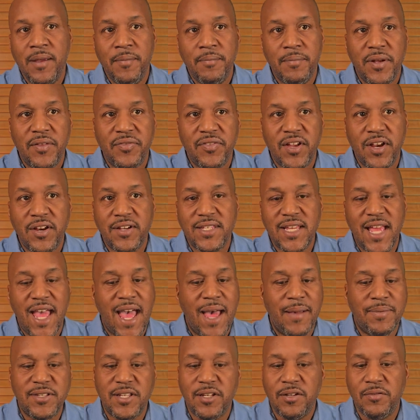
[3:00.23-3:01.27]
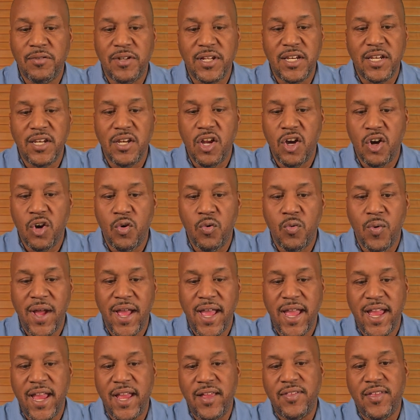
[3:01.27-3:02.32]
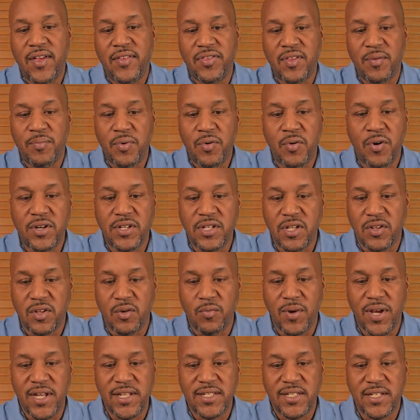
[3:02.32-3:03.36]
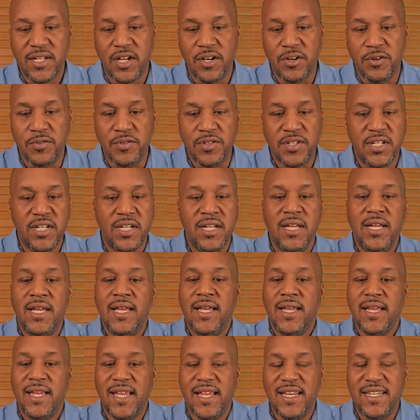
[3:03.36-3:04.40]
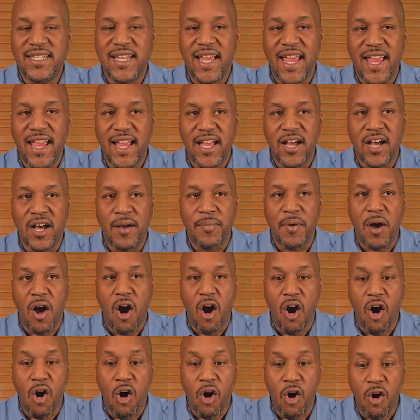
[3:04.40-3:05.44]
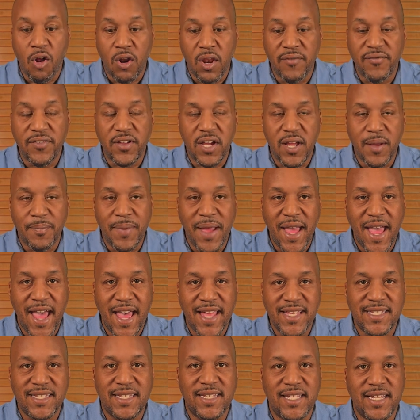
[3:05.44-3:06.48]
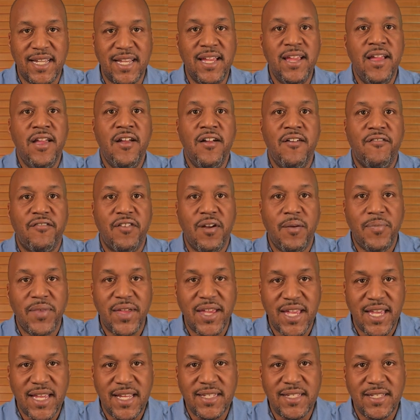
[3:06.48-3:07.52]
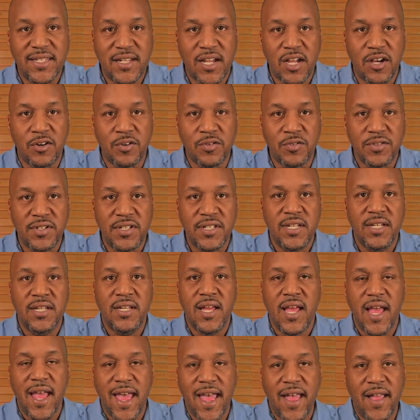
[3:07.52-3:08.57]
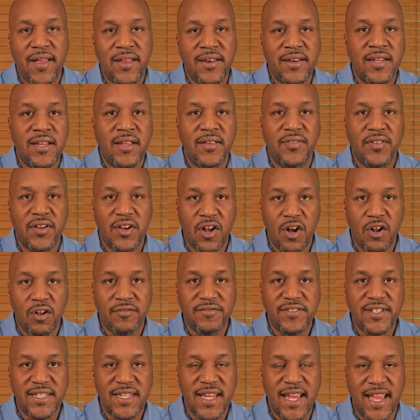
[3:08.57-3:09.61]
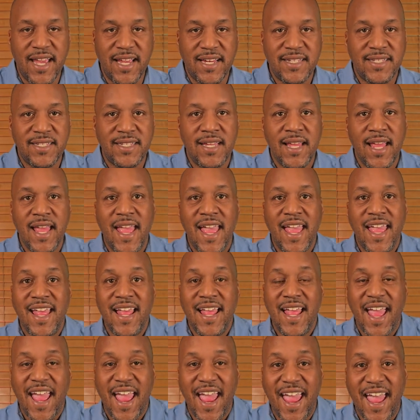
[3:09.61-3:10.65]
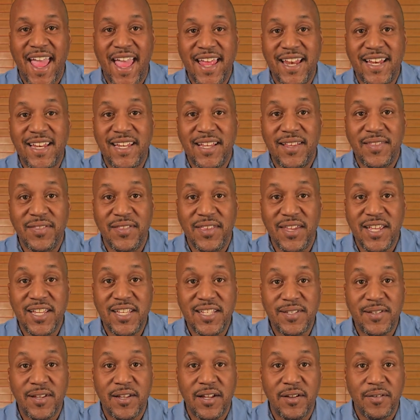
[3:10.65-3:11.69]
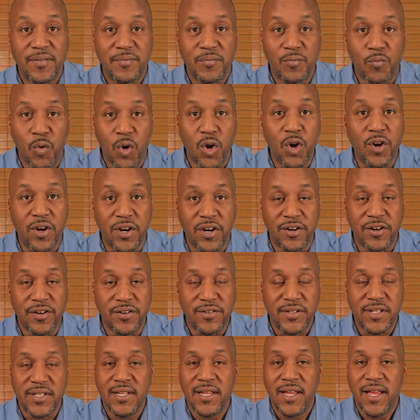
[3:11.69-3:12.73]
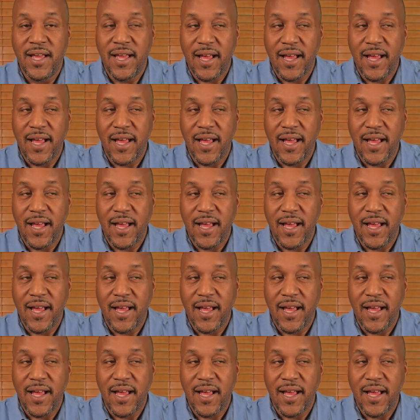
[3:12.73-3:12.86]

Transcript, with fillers: but there's absolutely no way that the ports on the west coast can take up all of the capacity from the East Coast and the Gulf states. And these workers,